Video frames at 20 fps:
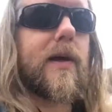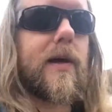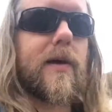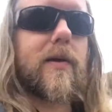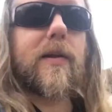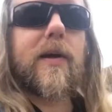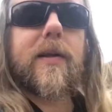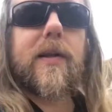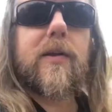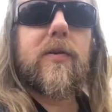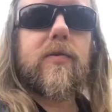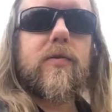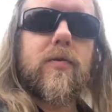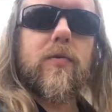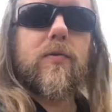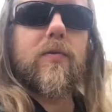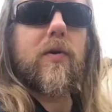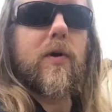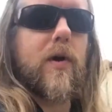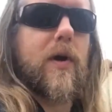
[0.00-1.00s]
I need
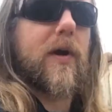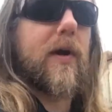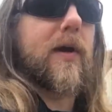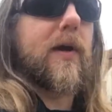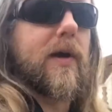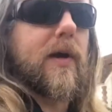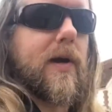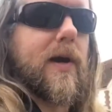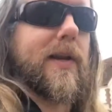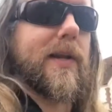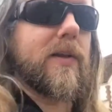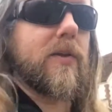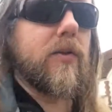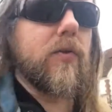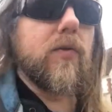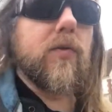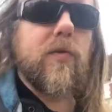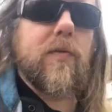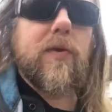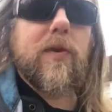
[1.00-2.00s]
to
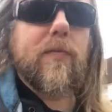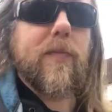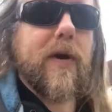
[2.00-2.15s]
do something